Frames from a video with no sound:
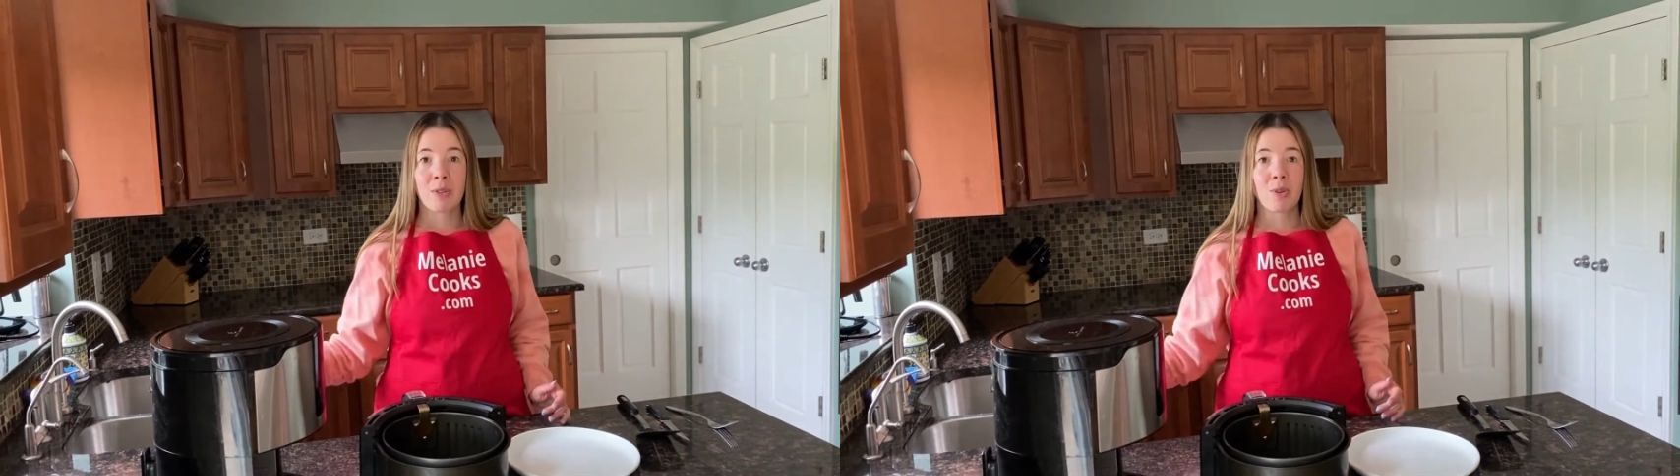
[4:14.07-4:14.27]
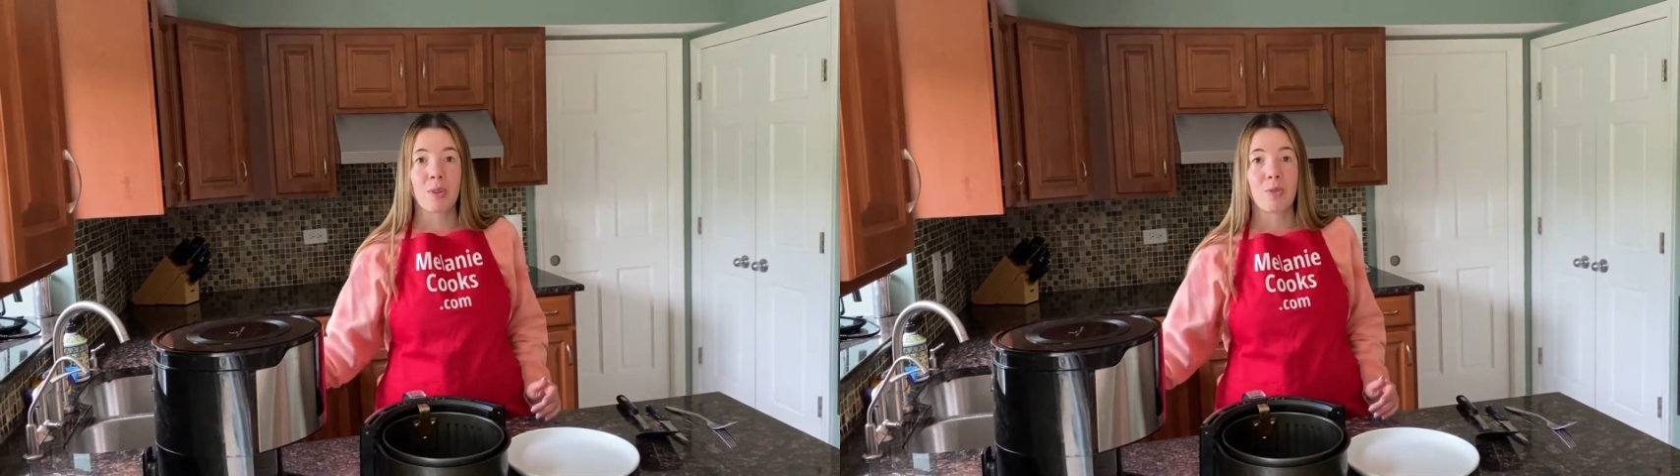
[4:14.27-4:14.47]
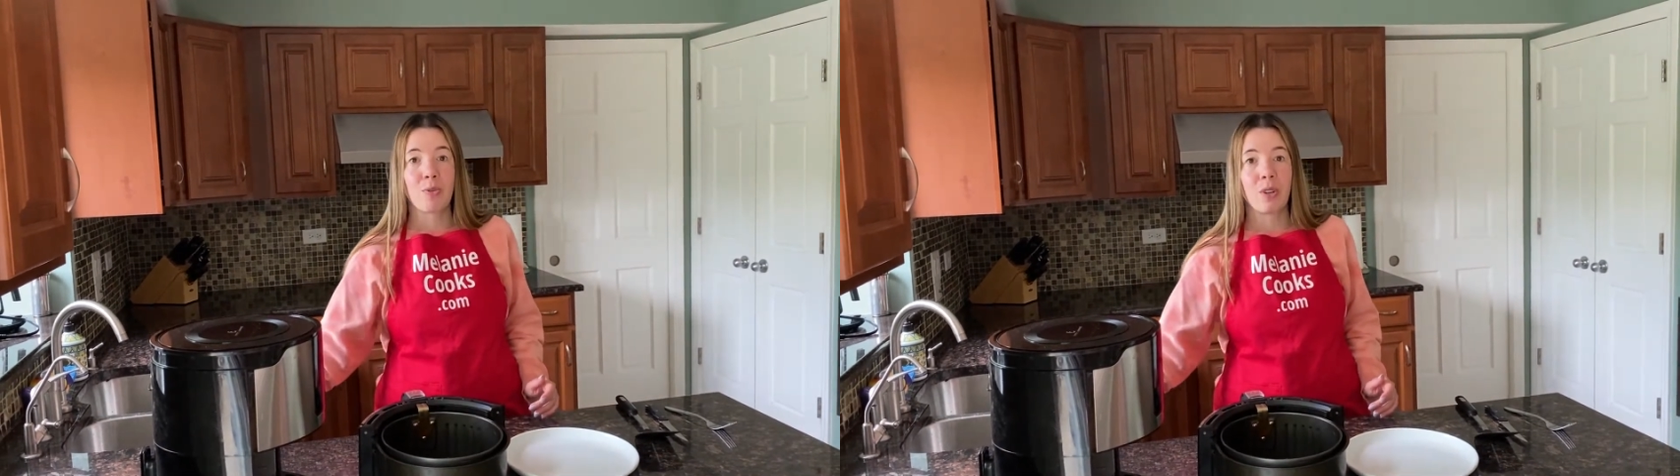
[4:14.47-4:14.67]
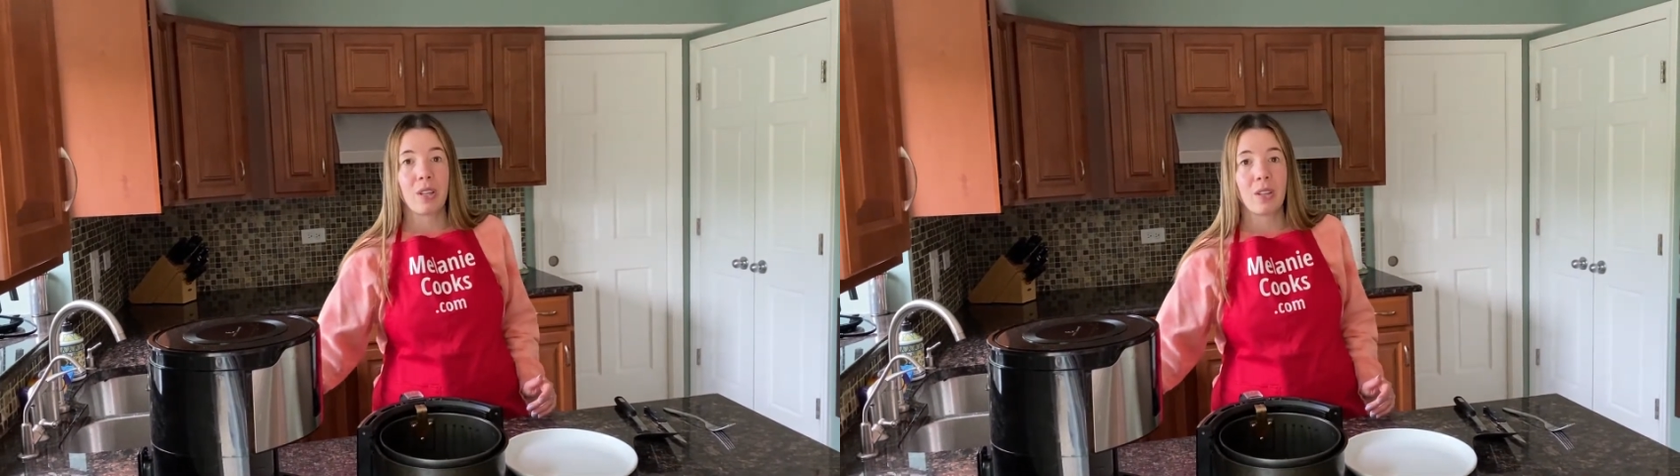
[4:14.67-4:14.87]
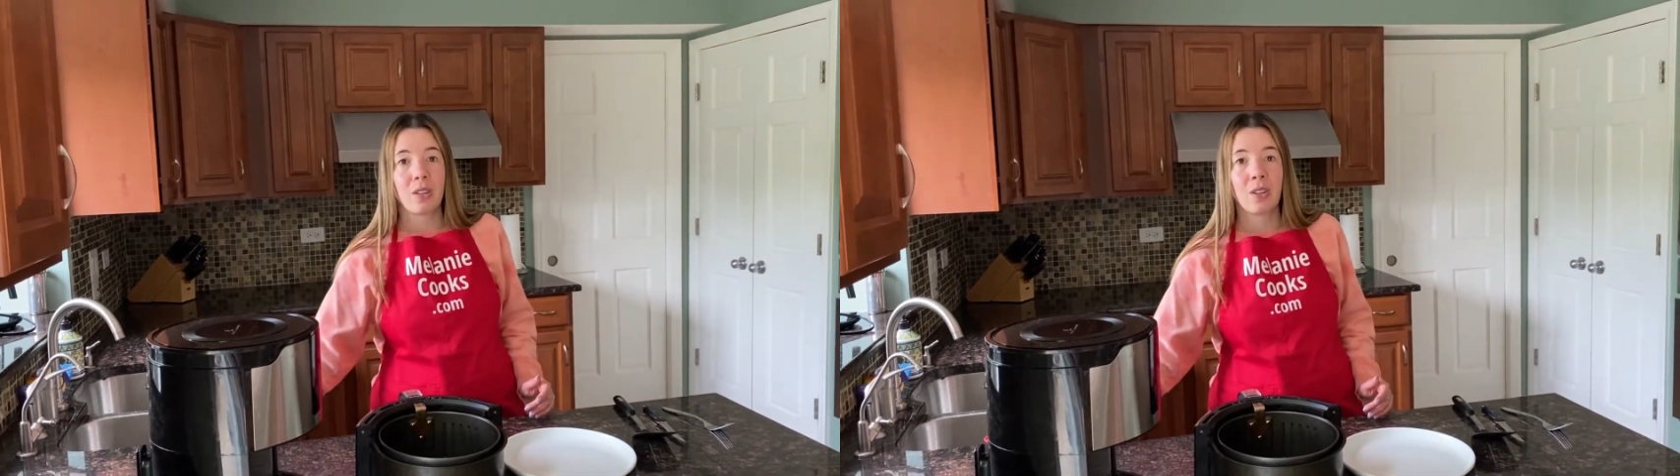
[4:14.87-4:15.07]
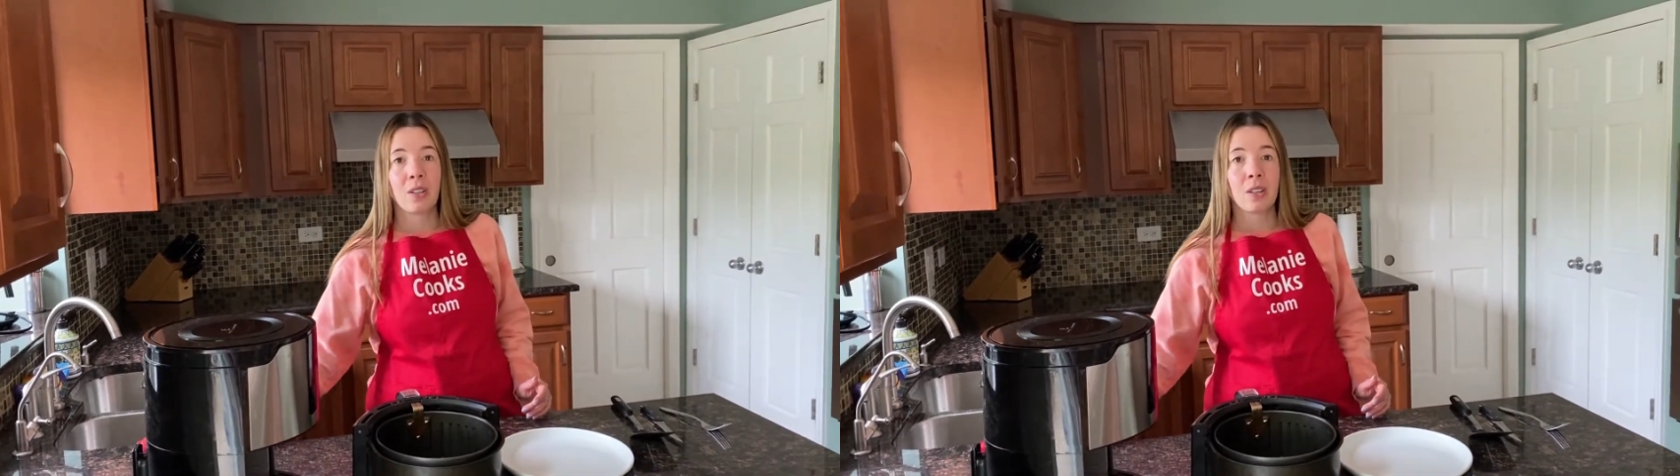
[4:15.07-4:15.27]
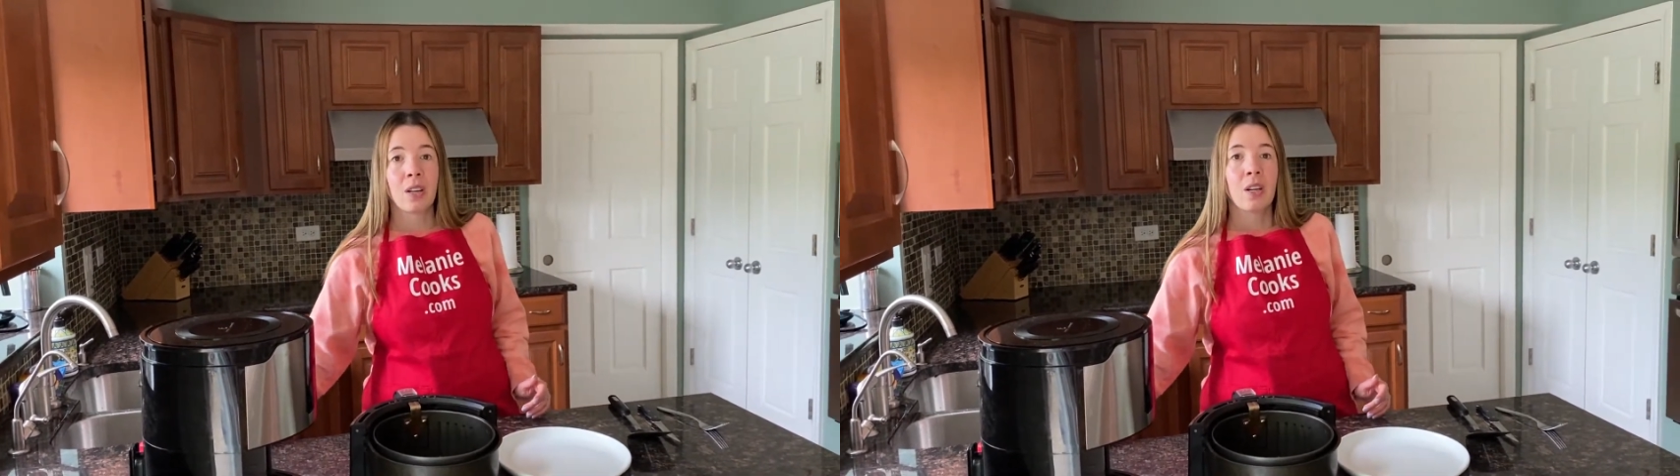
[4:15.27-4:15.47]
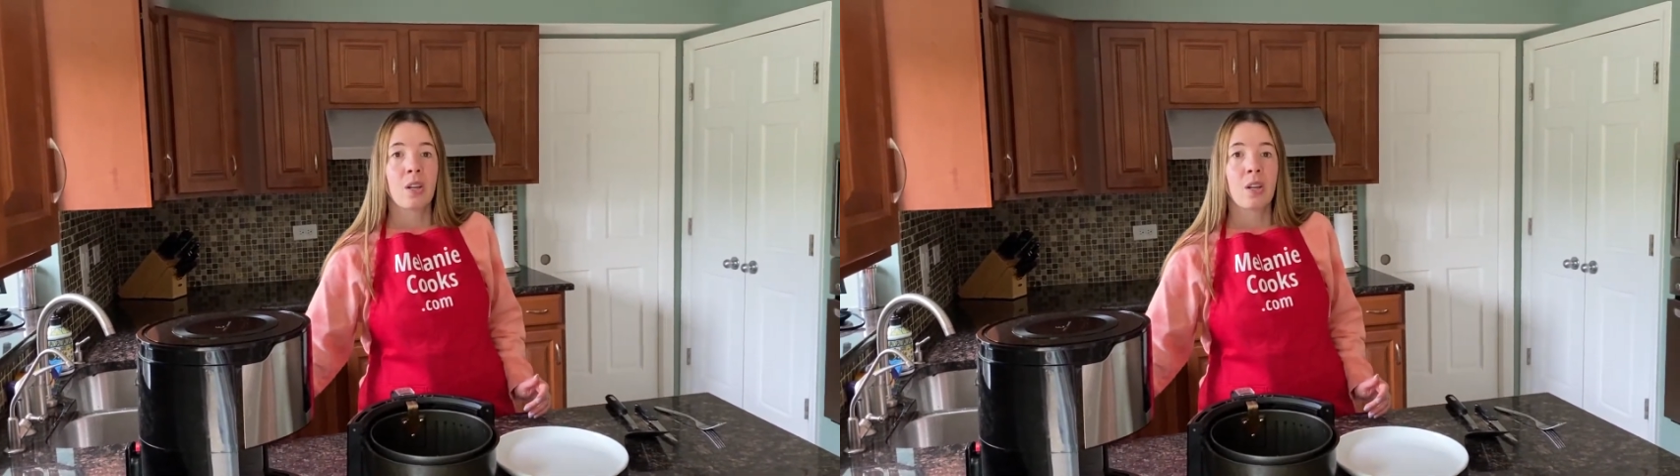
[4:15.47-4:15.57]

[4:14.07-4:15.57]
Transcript: so it's fully cooked.